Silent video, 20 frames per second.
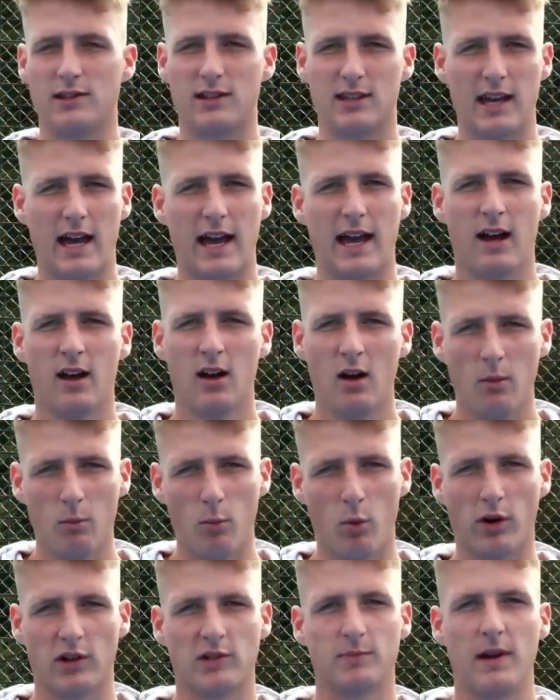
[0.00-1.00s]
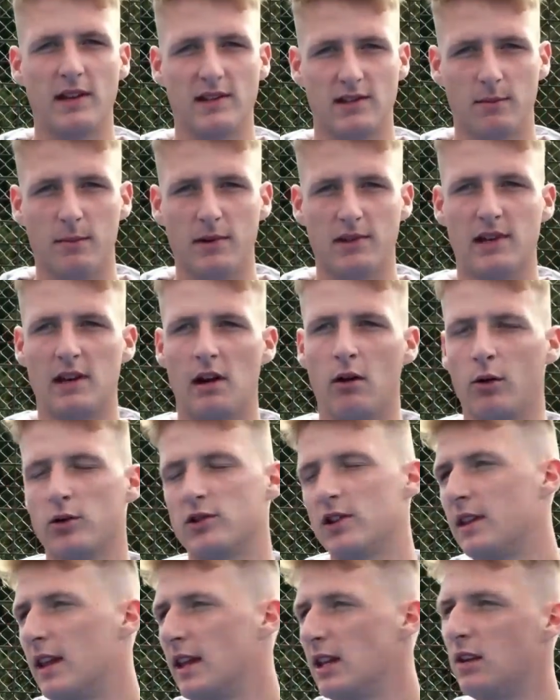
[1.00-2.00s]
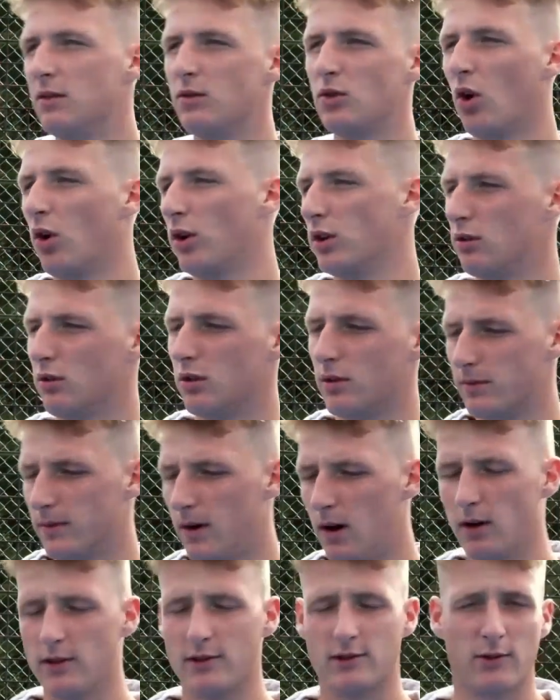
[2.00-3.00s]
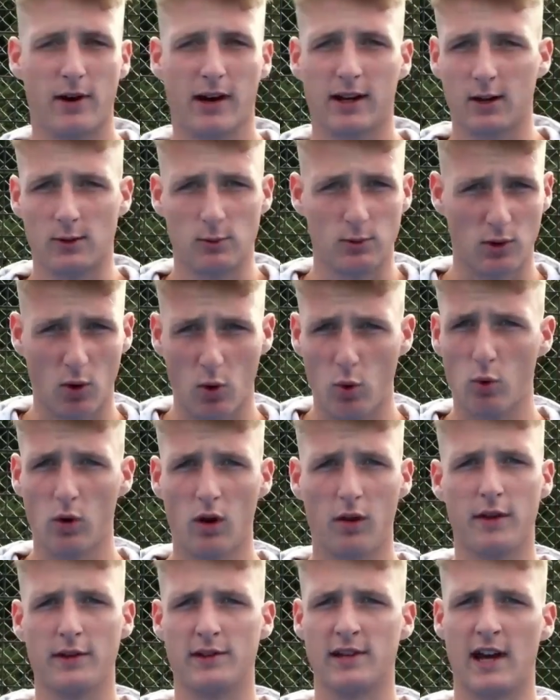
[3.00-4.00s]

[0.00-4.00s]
to get more expensive materials, and then you've got your advanced rackets with all of the